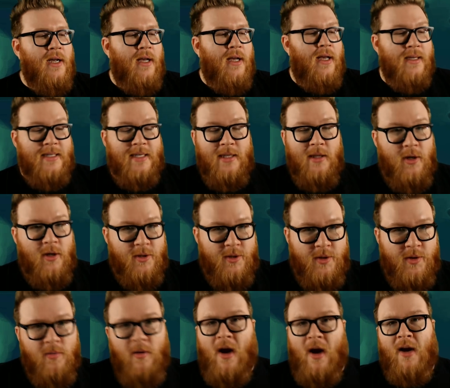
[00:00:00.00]
because it looked
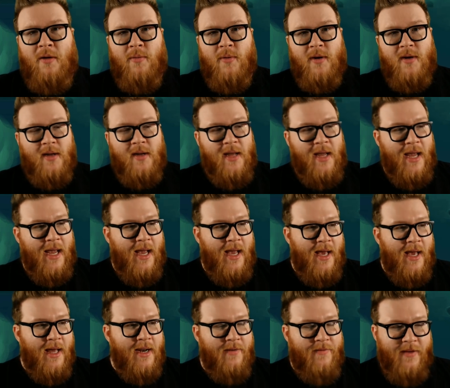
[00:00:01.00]
too awkward
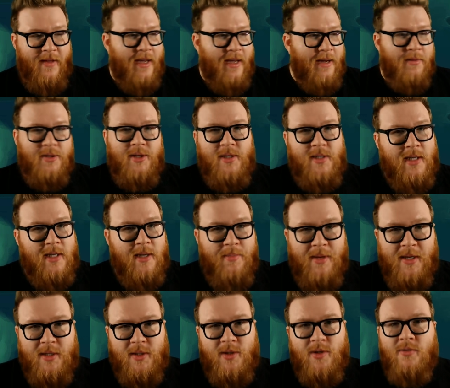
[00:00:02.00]
and it felt like it was just going to
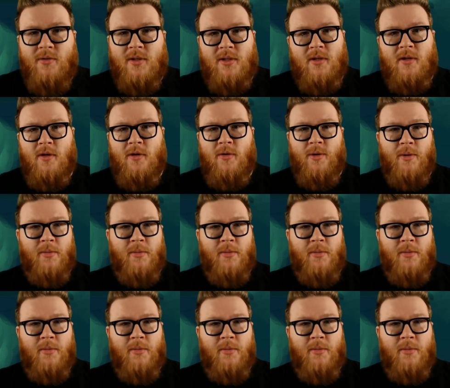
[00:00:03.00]
be too slow.